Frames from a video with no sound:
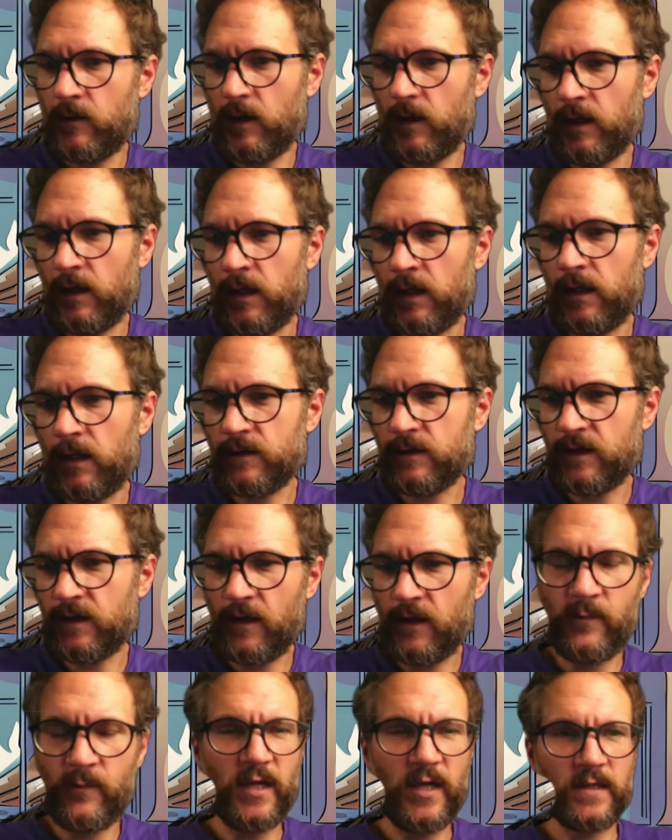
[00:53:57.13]
Uh,
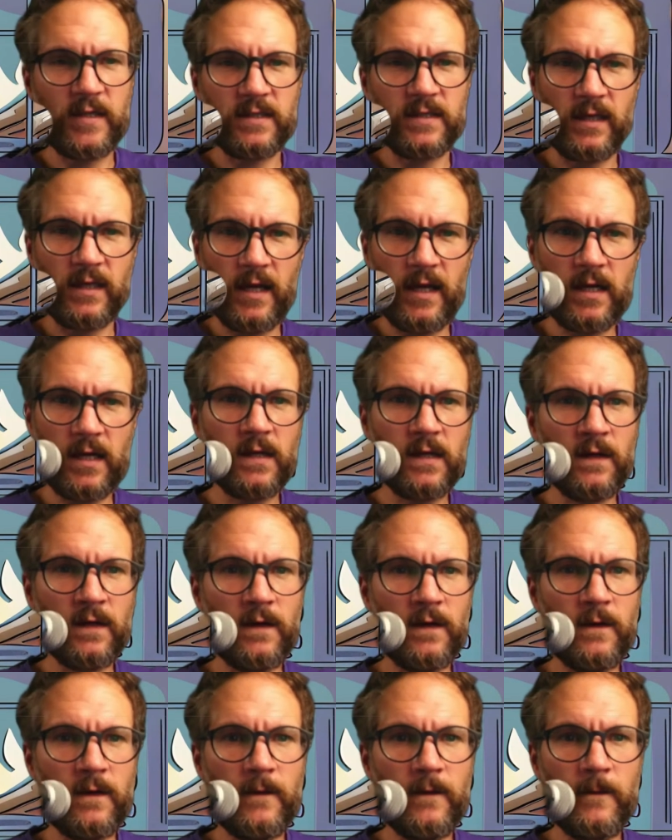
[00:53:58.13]
South American guy.
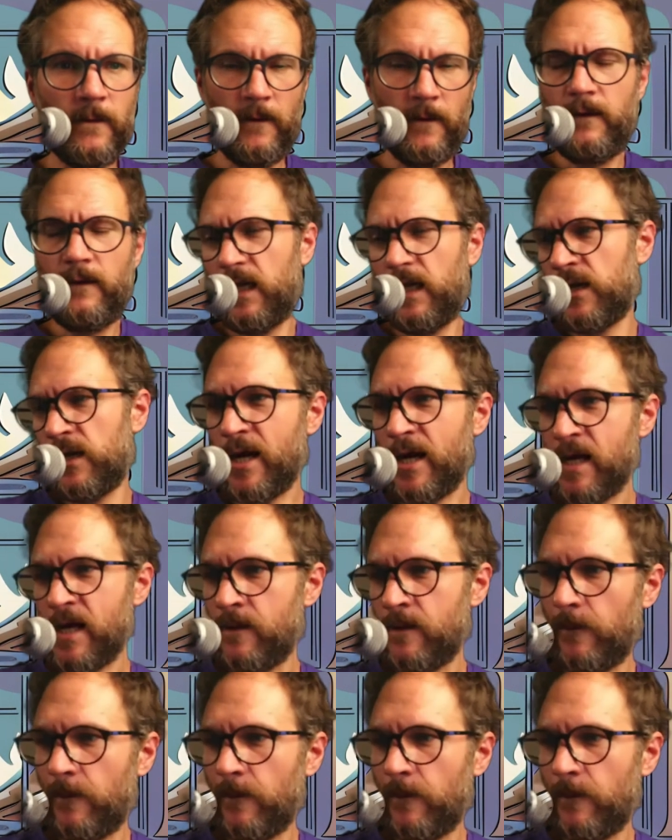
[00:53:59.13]
Anyway,